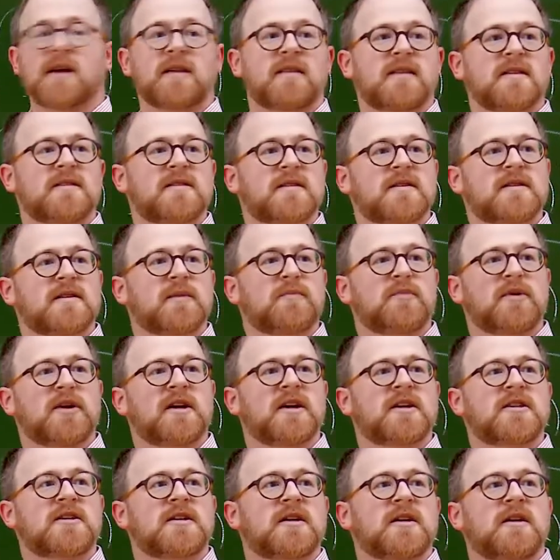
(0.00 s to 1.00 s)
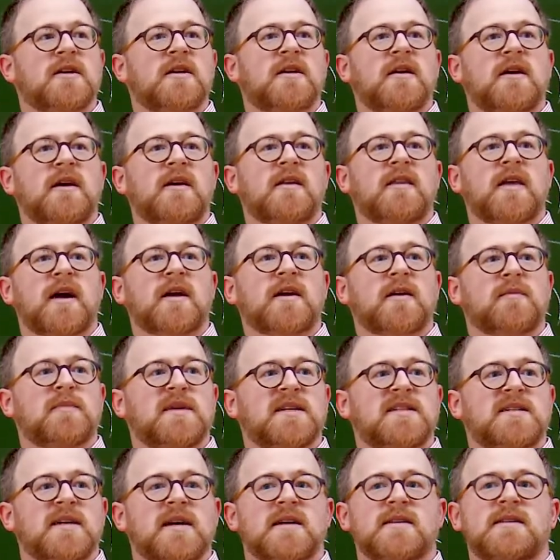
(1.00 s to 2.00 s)
This is a prediction that can
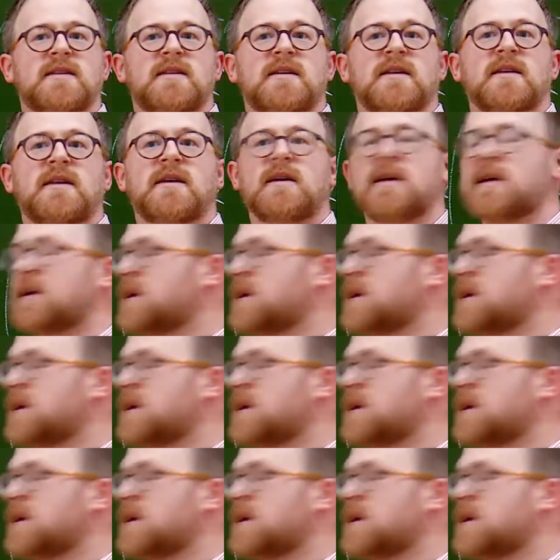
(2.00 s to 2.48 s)
be tested.